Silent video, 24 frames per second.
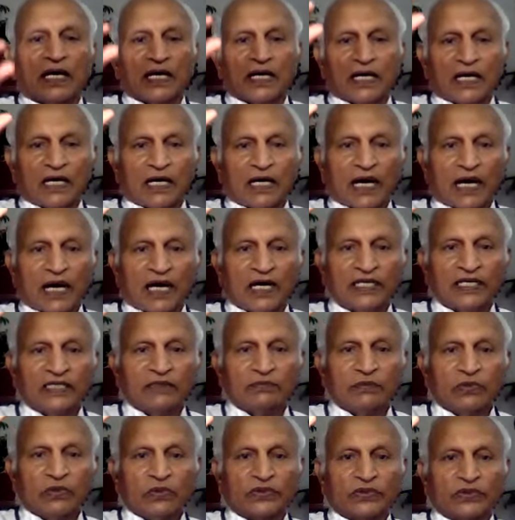high
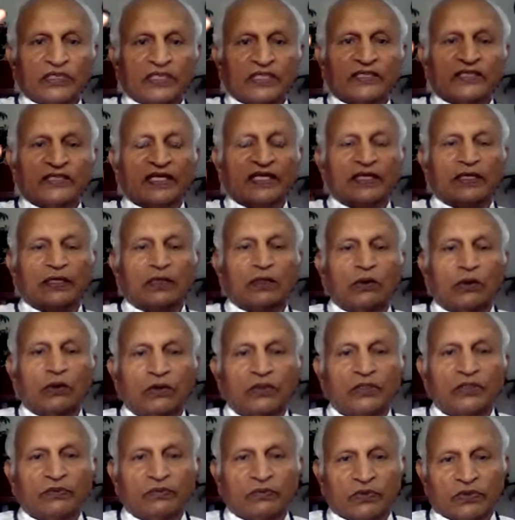emotions and low
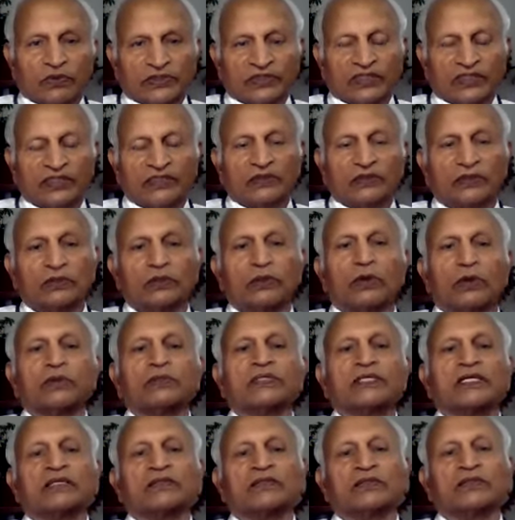emotions don't
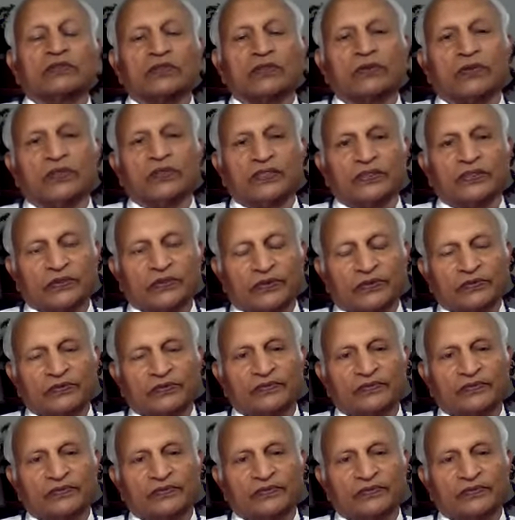control you.